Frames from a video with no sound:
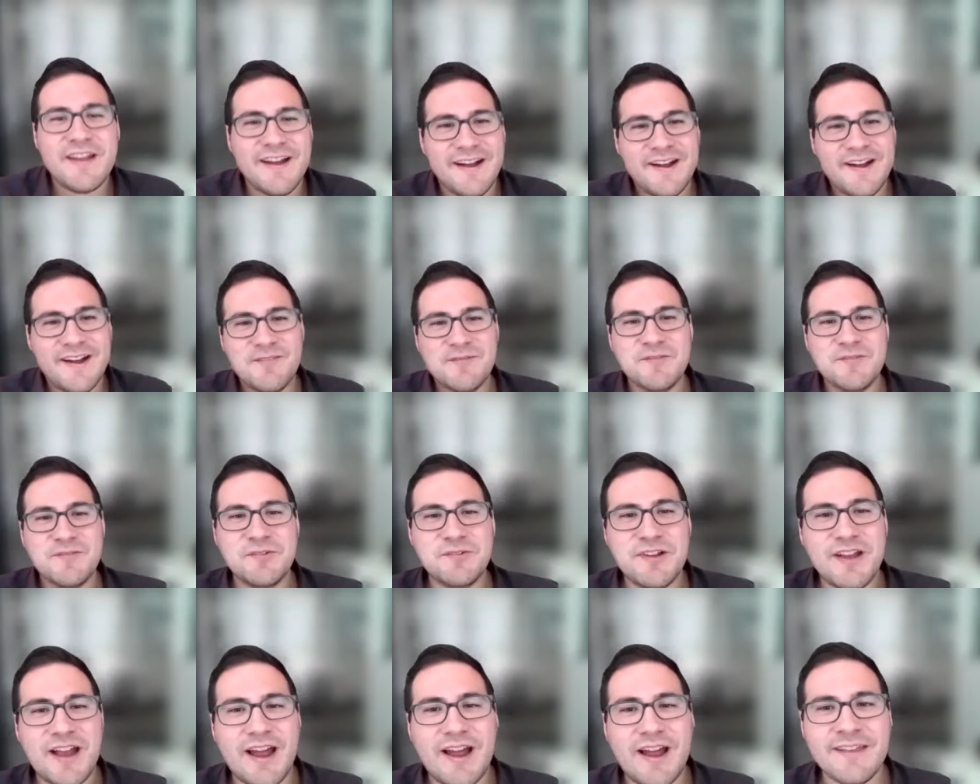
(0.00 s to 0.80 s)
Um,
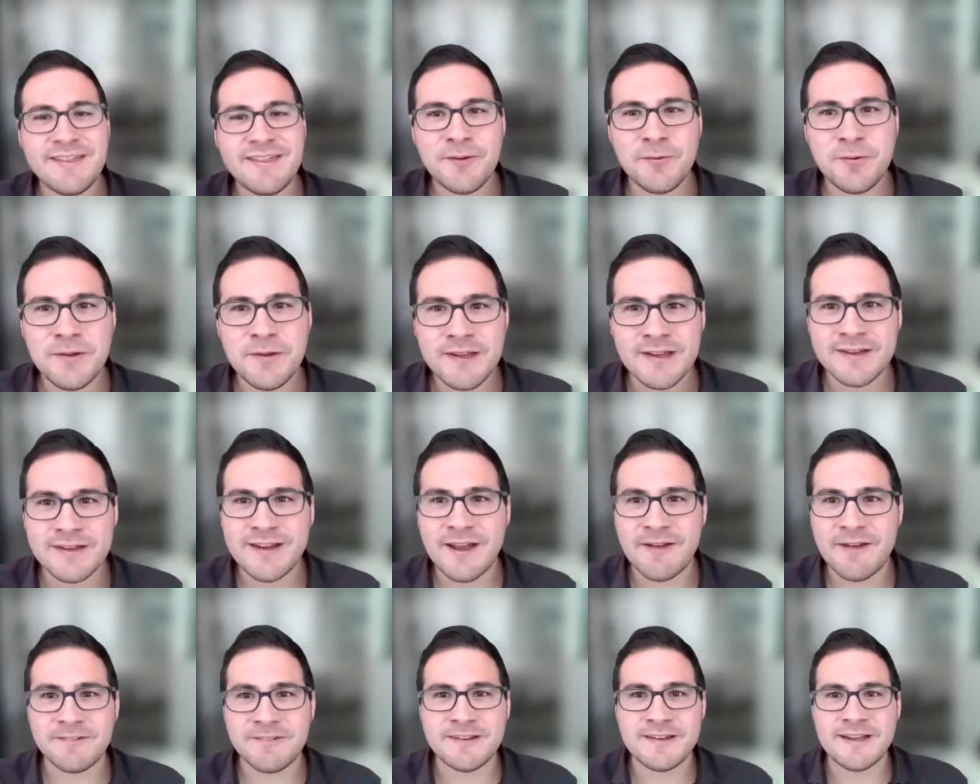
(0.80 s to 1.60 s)
well, I think we can
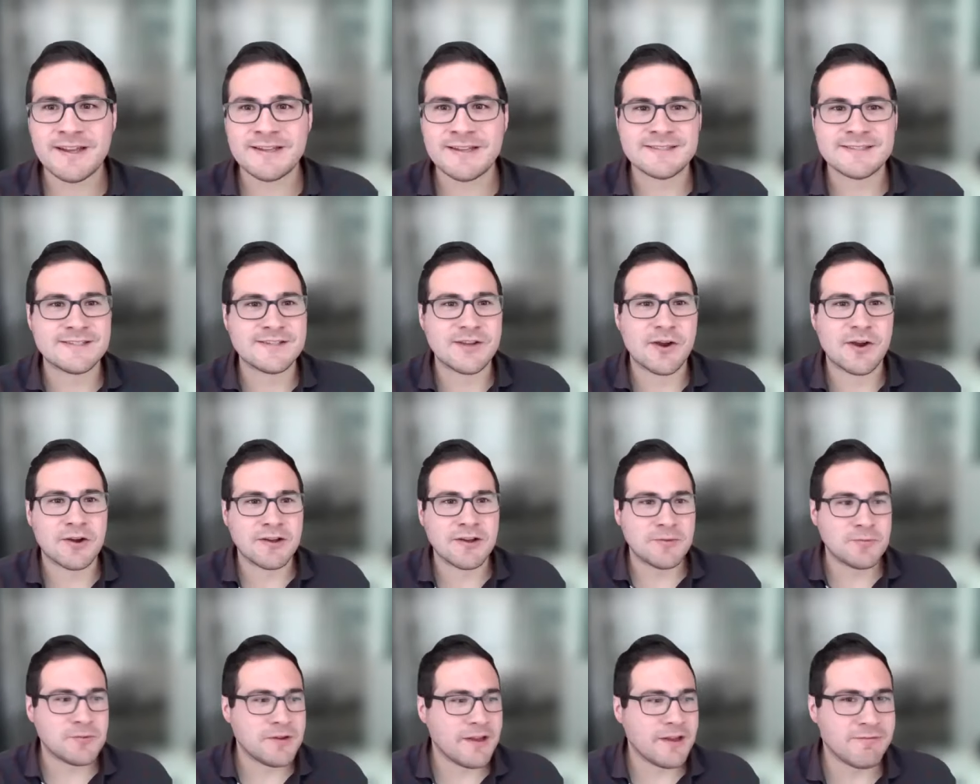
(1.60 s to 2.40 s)
definitely get
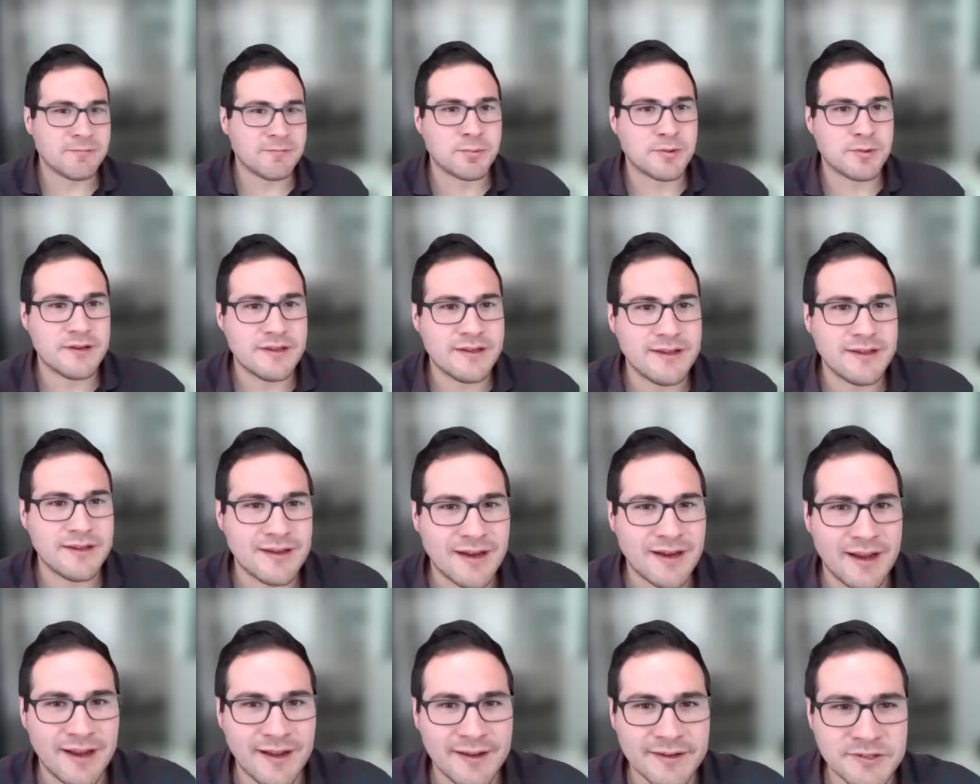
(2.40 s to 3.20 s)
started. We have a pretty
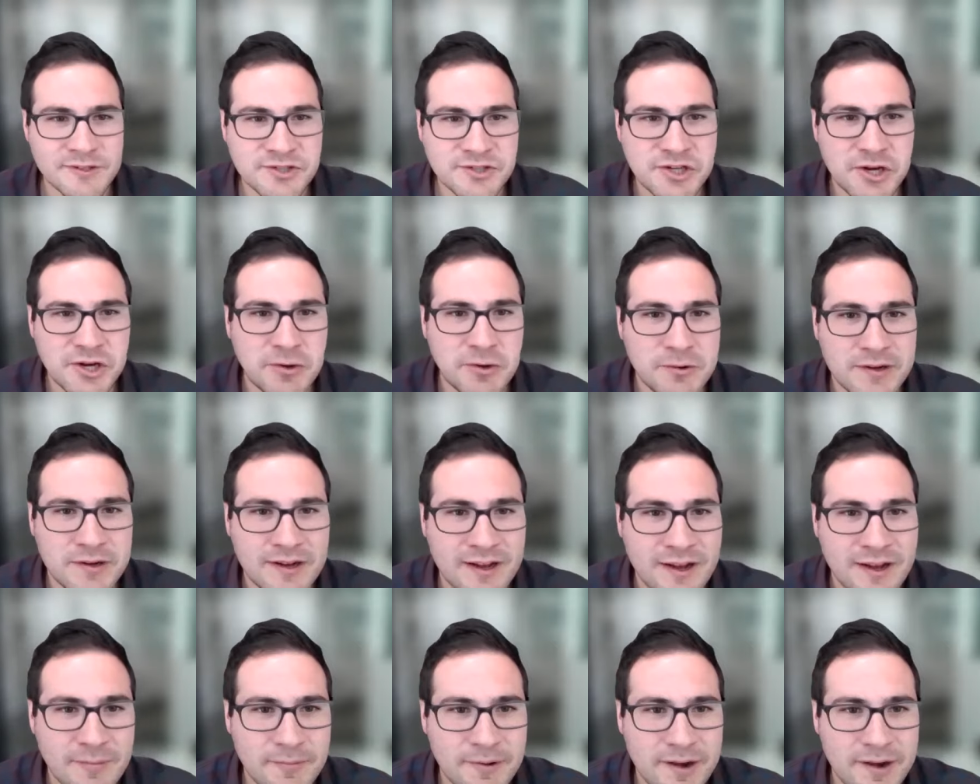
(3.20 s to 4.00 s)
good uh,
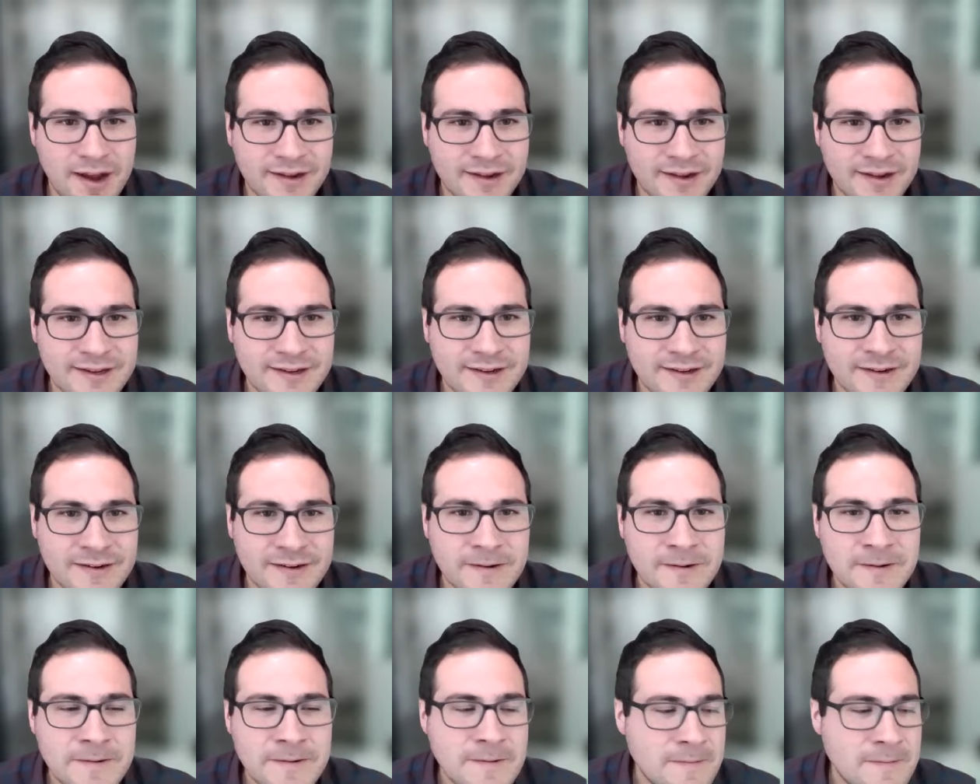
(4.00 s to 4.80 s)
showing coming on
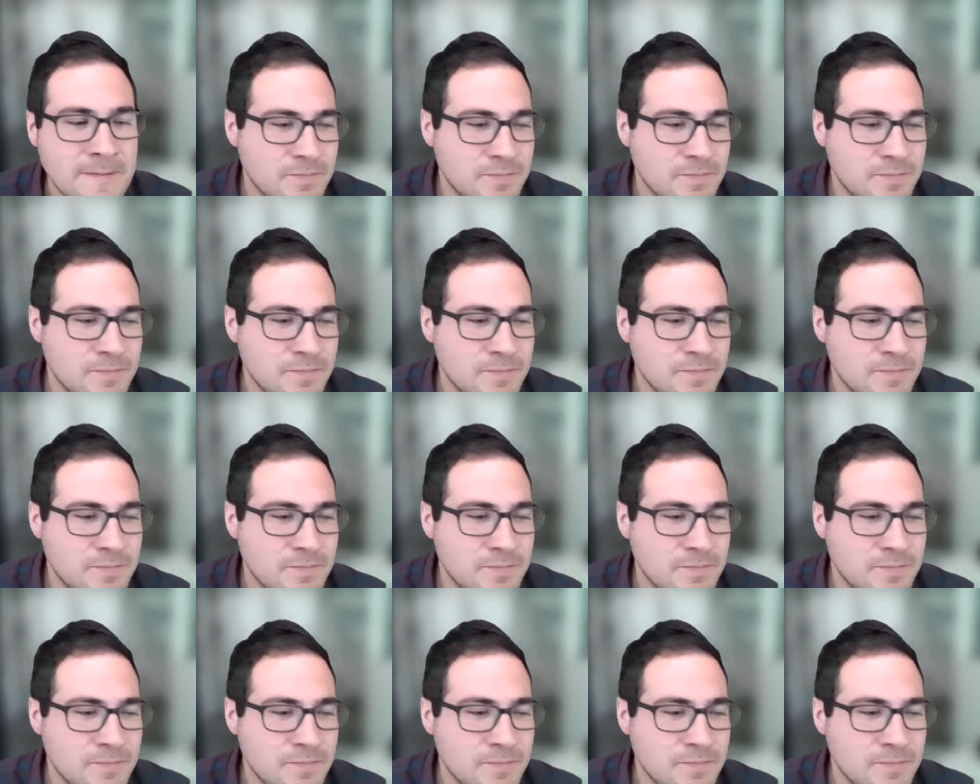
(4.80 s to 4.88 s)
here.